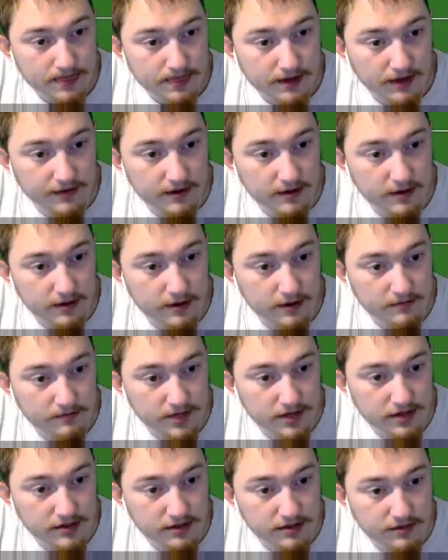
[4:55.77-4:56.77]
And that'll help
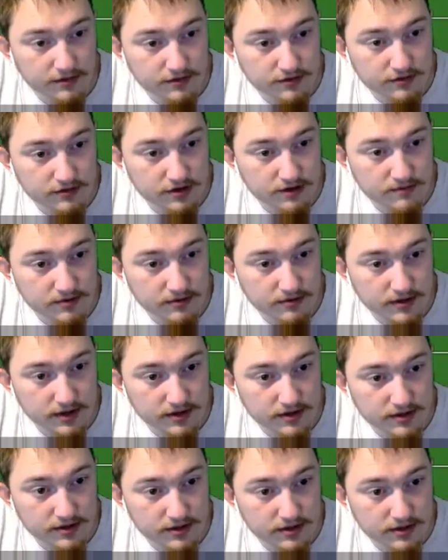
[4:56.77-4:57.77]
take down this creeper right
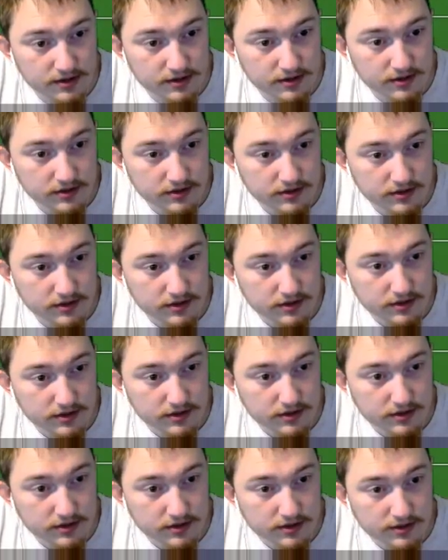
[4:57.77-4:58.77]
here.
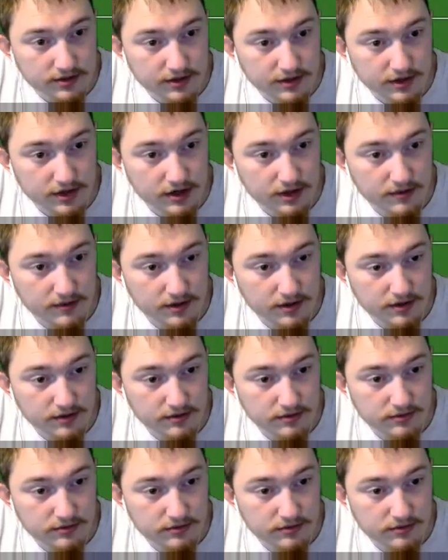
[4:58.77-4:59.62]
There we go.